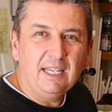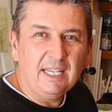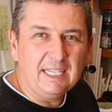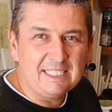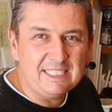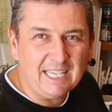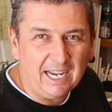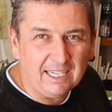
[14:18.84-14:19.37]

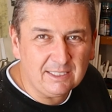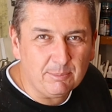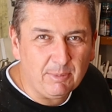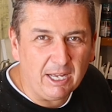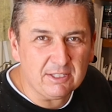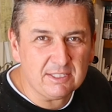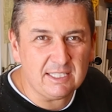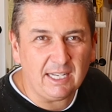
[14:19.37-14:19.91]
exact
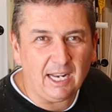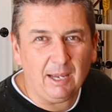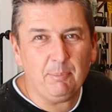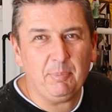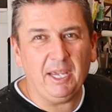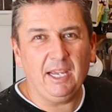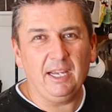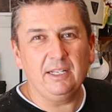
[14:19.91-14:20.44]
amounts that I
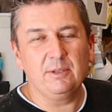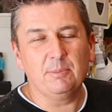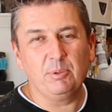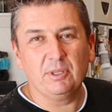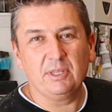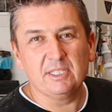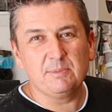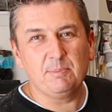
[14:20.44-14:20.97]
paid to
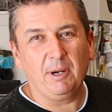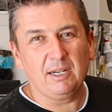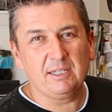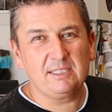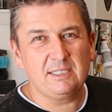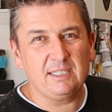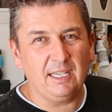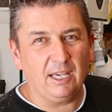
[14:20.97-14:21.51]
put this
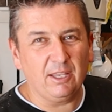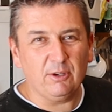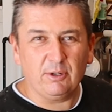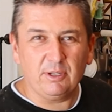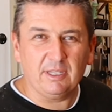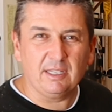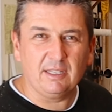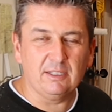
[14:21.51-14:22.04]
box together
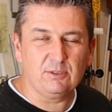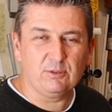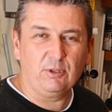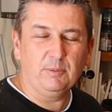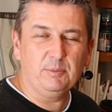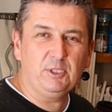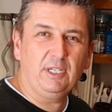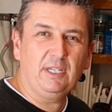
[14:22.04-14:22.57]
in the
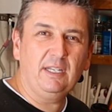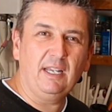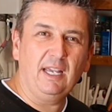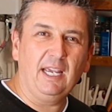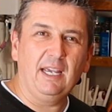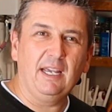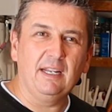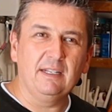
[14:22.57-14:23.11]
description
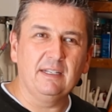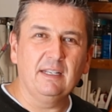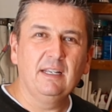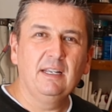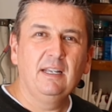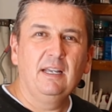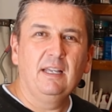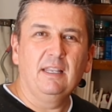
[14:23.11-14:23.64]
and
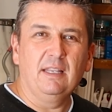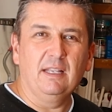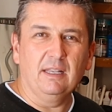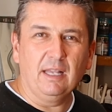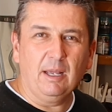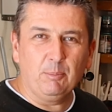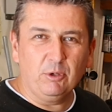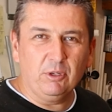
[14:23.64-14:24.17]
the
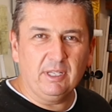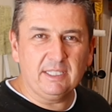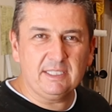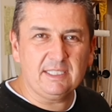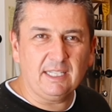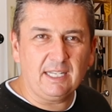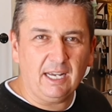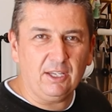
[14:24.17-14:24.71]
lumber
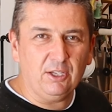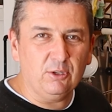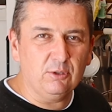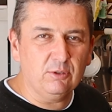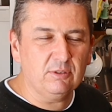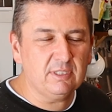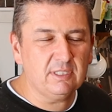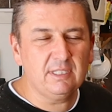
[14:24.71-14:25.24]
list that I
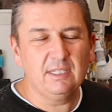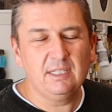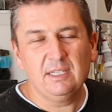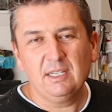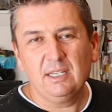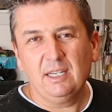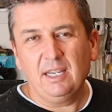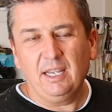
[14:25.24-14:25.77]
used.
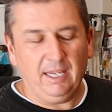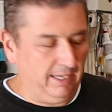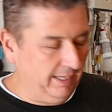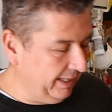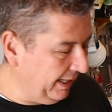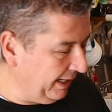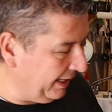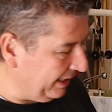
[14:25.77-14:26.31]

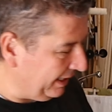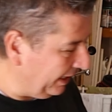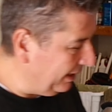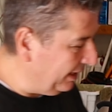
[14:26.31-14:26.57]
And I